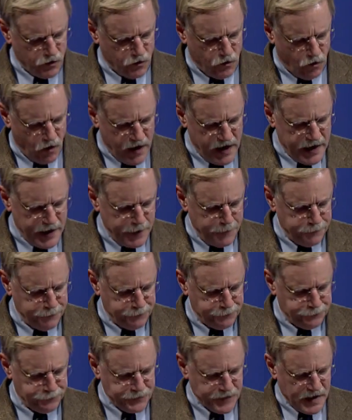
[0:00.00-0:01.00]
gray.
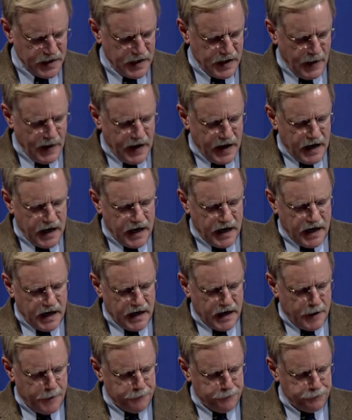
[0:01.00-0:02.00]

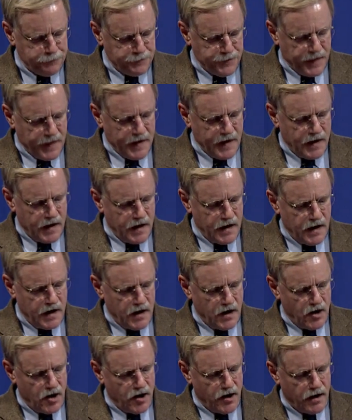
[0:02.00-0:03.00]
A
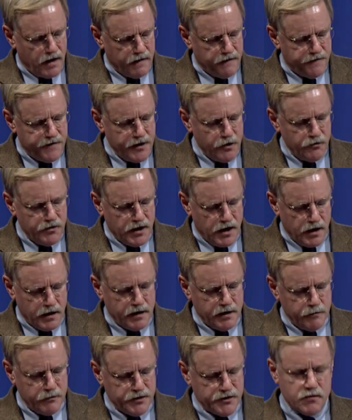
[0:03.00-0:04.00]
few
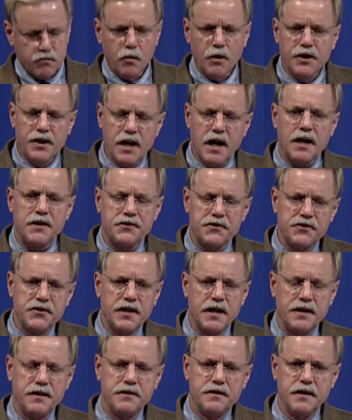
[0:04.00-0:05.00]
documents were not
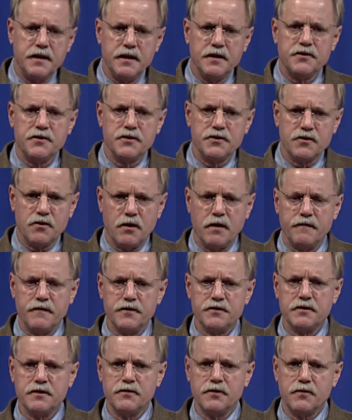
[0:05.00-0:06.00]
sent to Hiss's
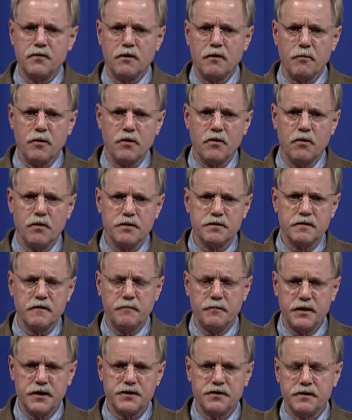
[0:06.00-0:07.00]
office in the normal course of
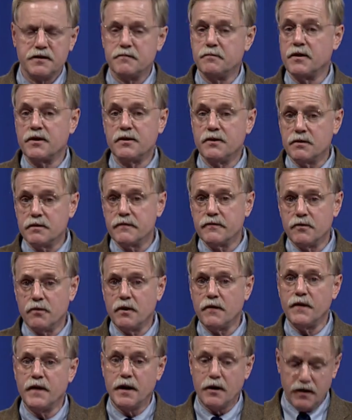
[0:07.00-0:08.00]
business, but could have
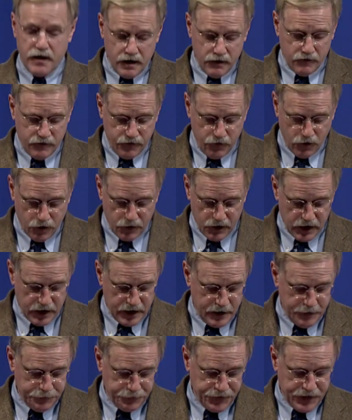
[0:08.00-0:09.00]
gone there informally.
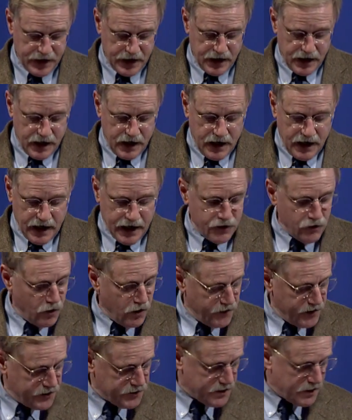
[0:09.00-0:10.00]
And all
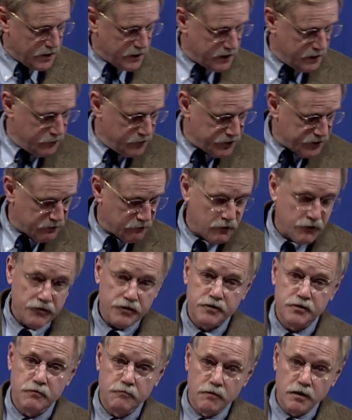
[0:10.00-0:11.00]
these documents are on the
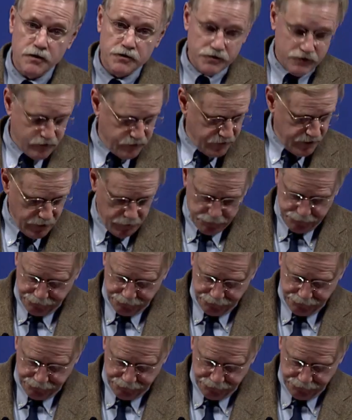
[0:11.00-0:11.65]
2 rolls of film.